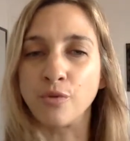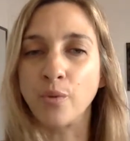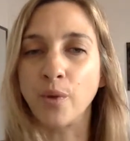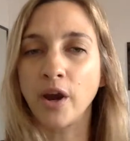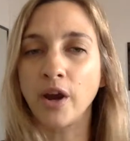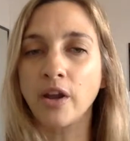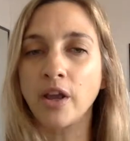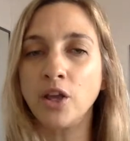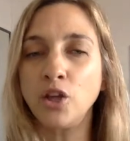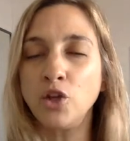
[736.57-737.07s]

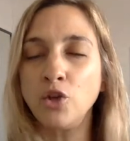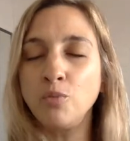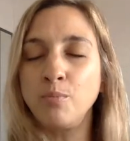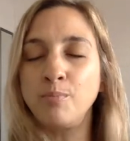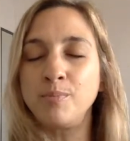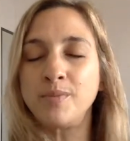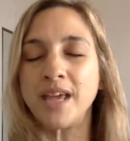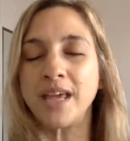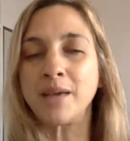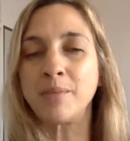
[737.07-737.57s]
Where can you
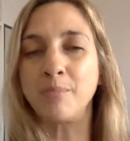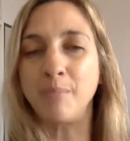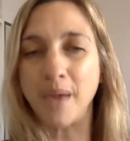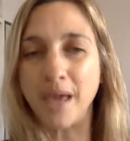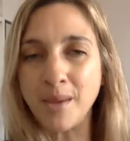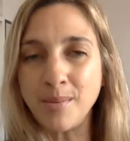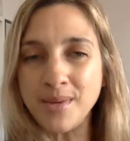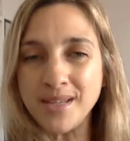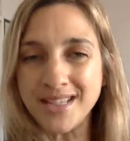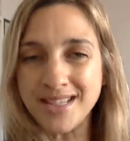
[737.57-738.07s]
take
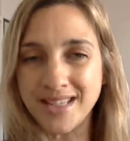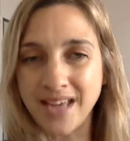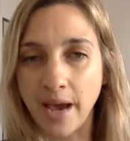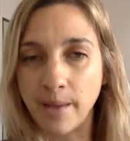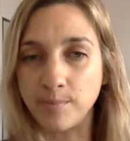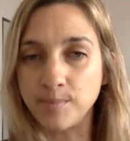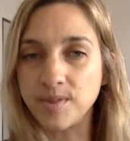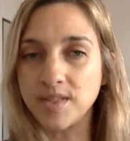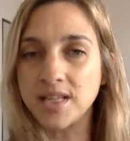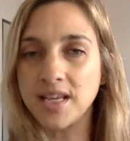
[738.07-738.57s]
baby
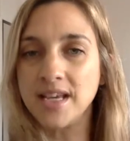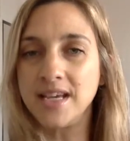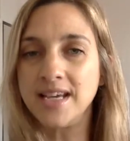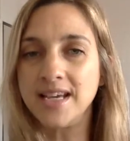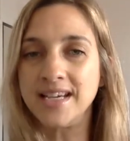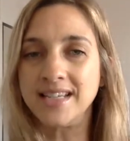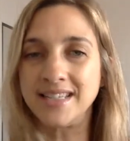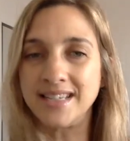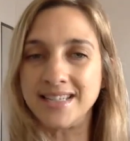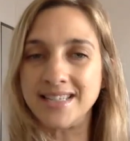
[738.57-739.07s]
steps
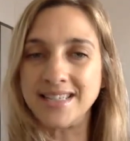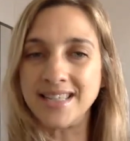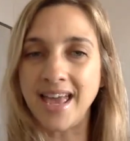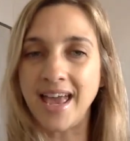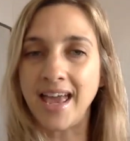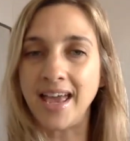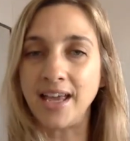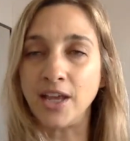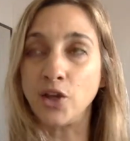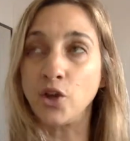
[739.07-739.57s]
to
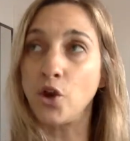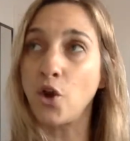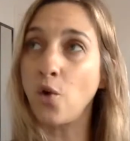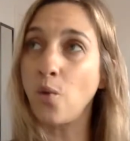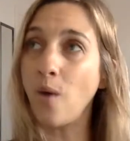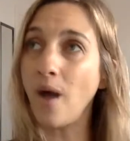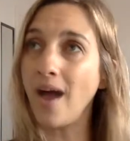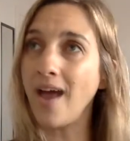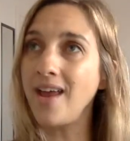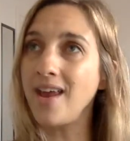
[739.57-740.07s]
say, you know
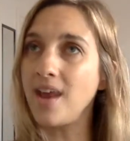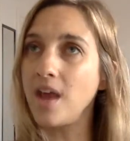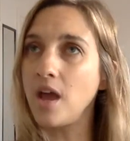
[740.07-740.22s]
what?